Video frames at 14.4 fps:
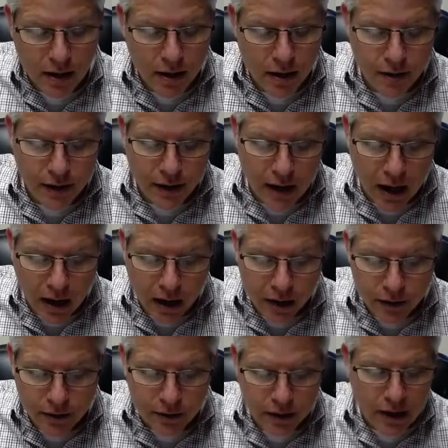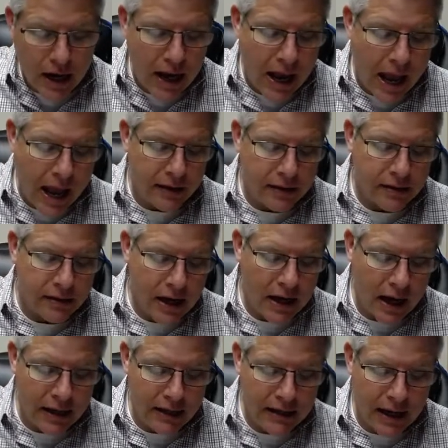the other has
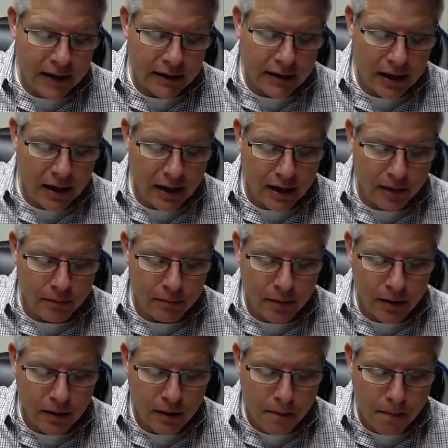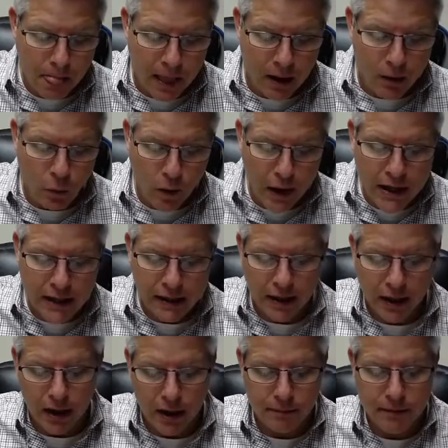not yet come, and when he
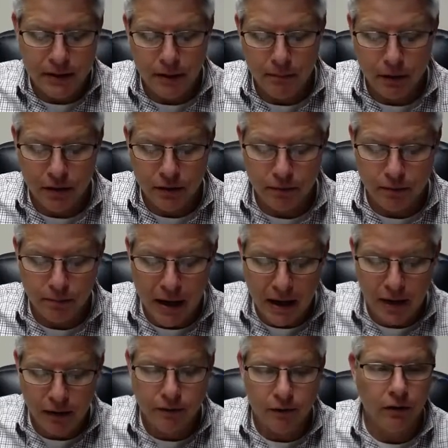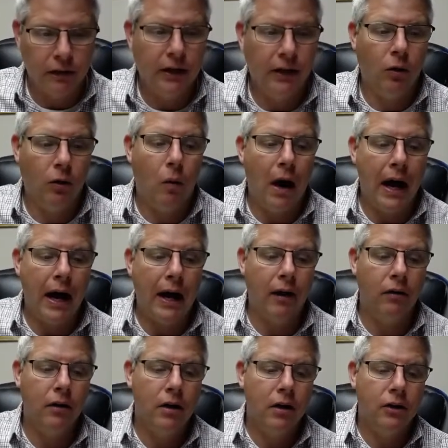comes, he must remain for a little while.
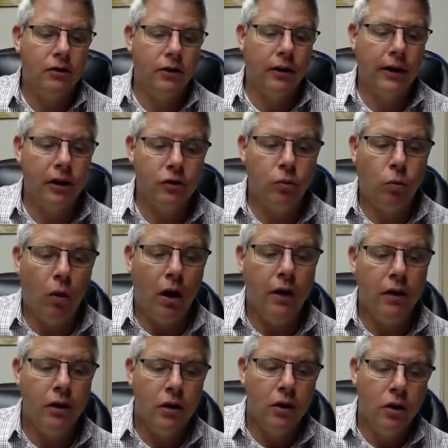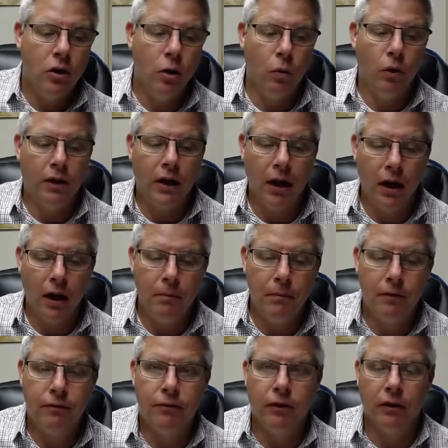So here's one who will come
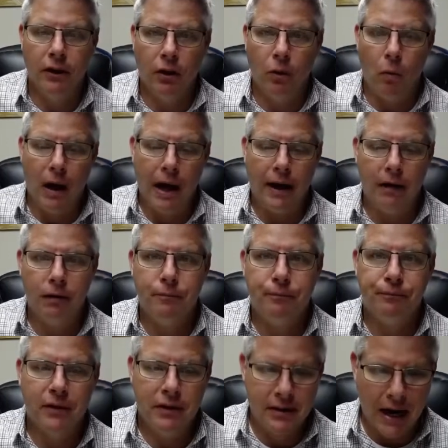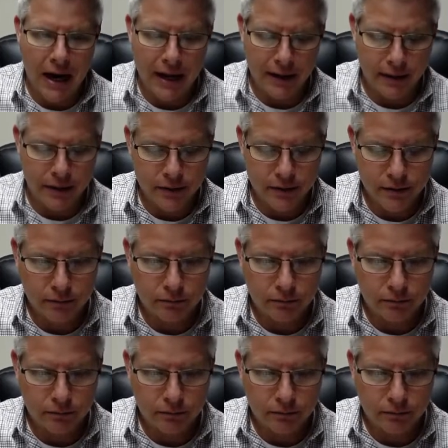for a little while, Titus.